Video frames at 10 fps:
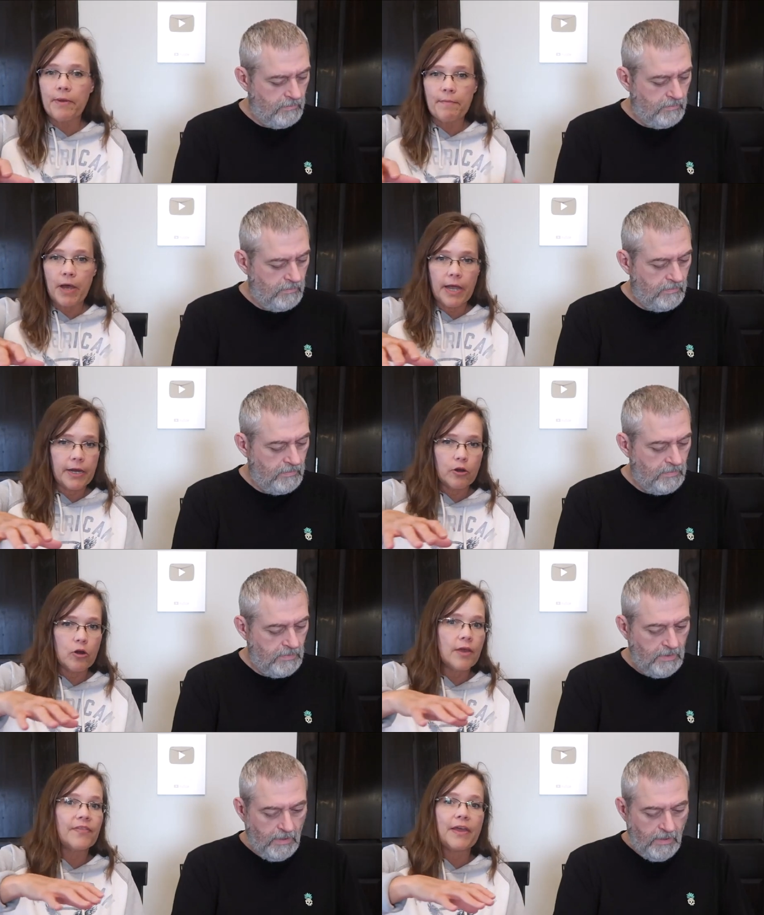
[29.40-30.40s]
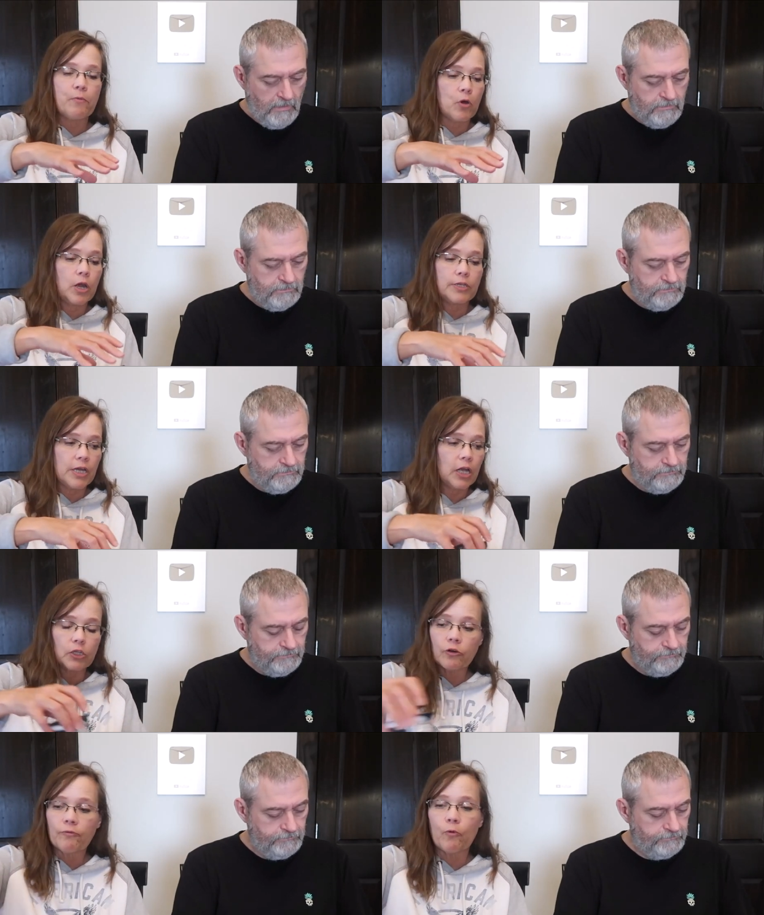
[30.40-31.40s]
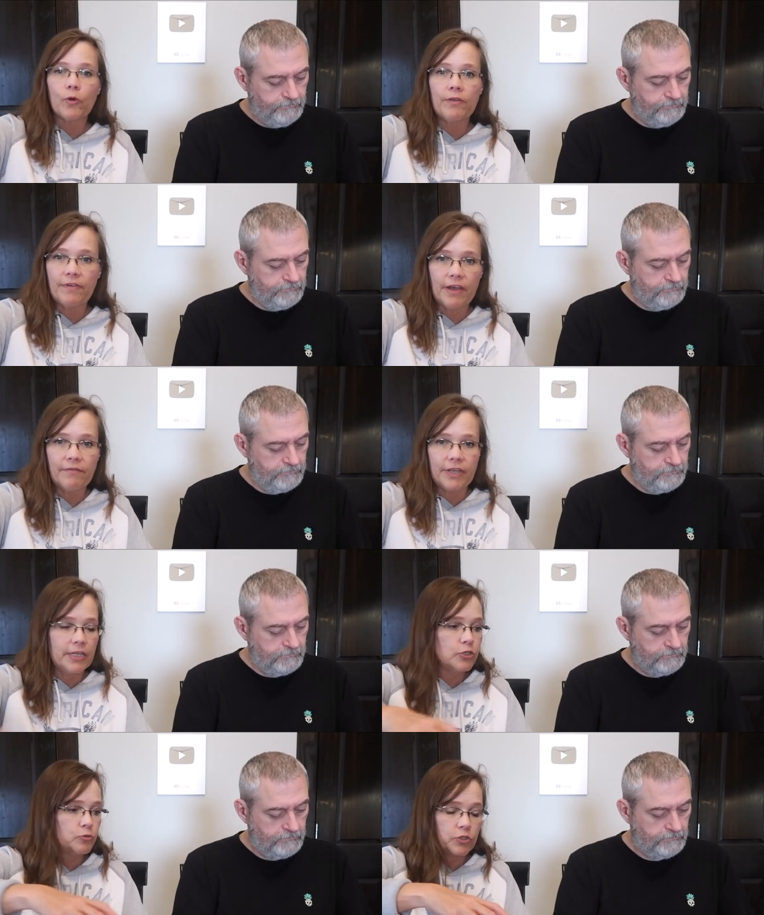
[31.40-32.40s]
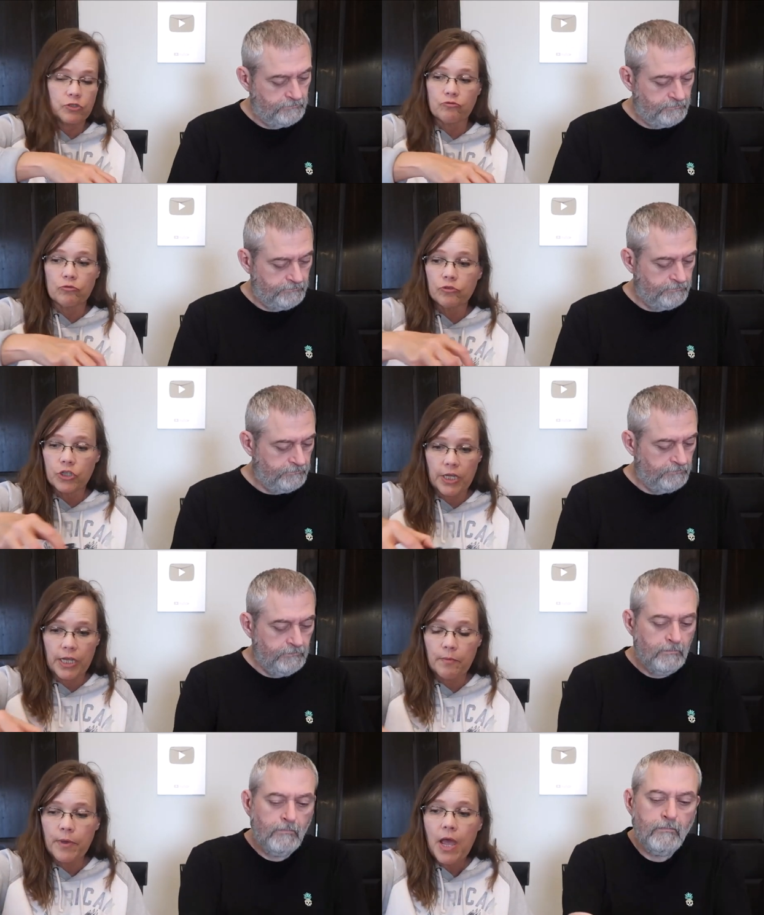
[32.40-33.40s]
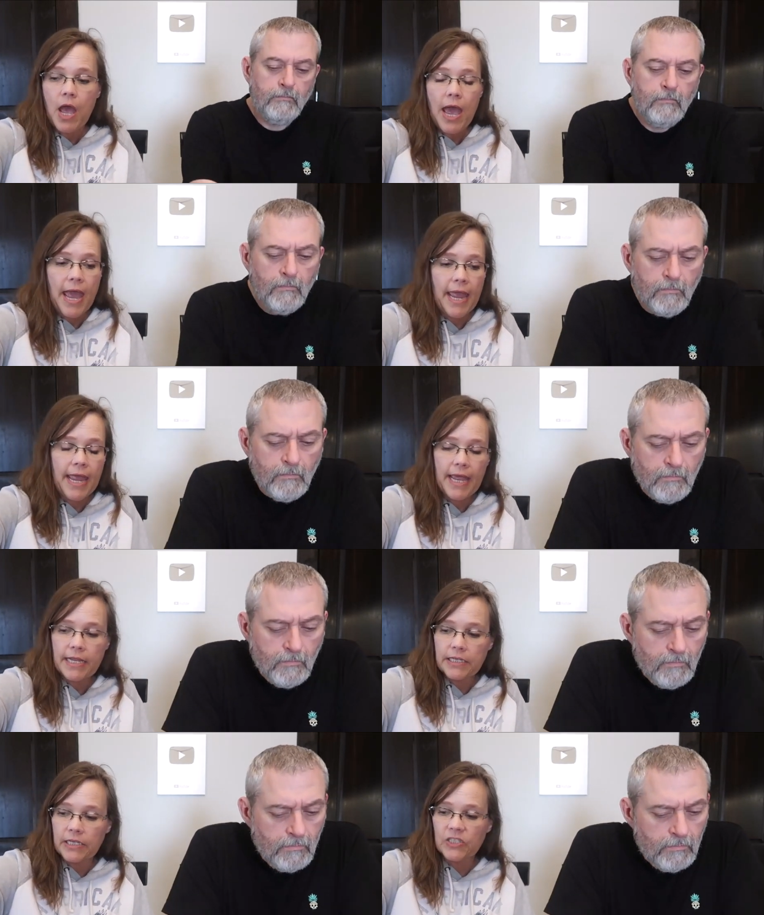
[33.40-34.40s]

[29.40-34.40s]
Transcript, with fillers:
Speaker 1: them at Meijer. They were $1.45 each, which is real cheap. And